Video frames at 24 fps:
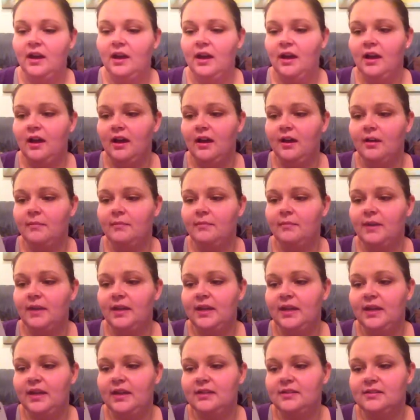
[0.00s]
Um,
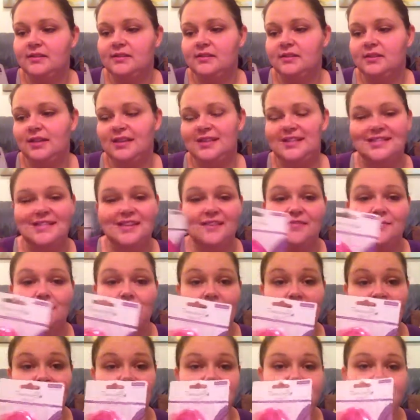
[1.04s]
it's like 7
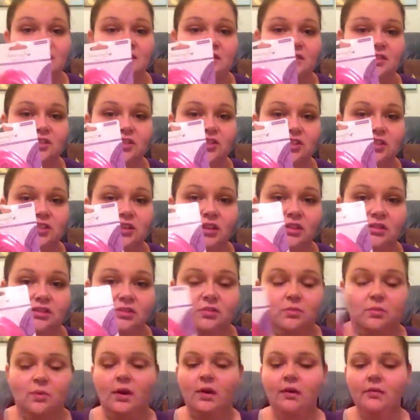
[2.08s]
metres, so it should
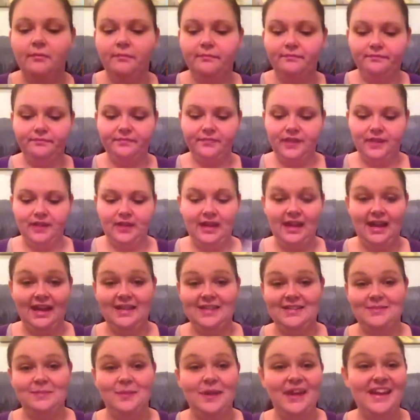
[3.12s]
last a while.
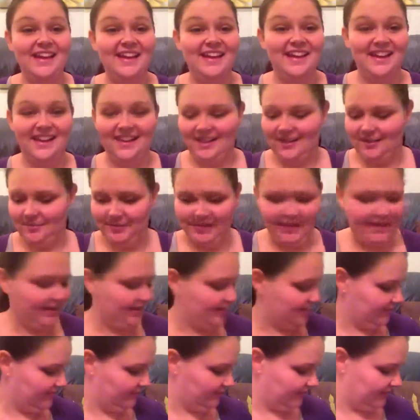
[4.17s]
And it's pink. I like
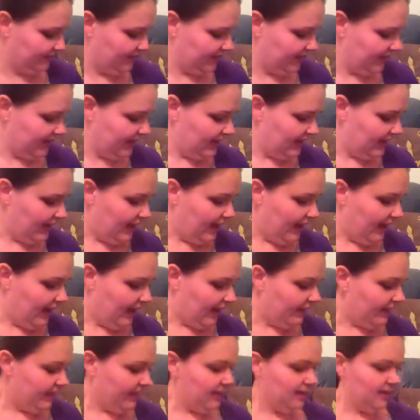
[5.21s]
pink.
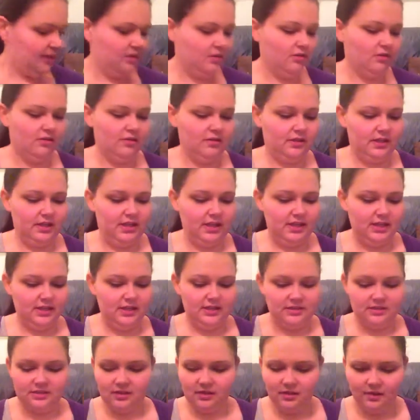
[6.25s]
And then I got
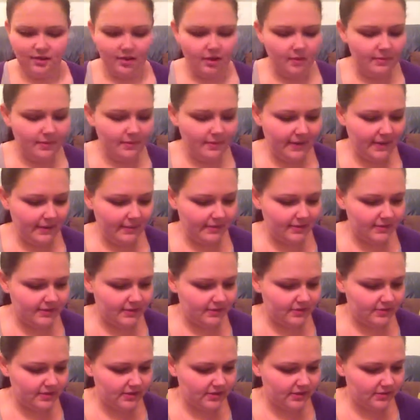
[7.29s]
these. I can't remember how much
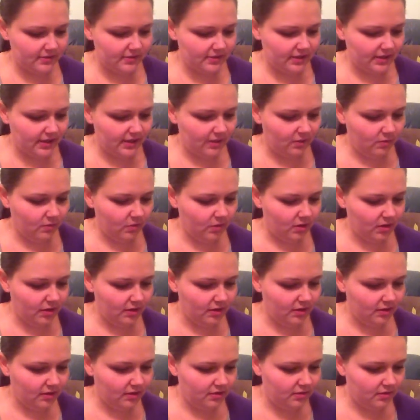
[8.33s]
that was. That was like
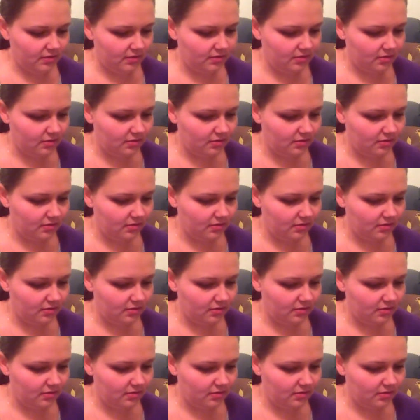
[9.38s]
one...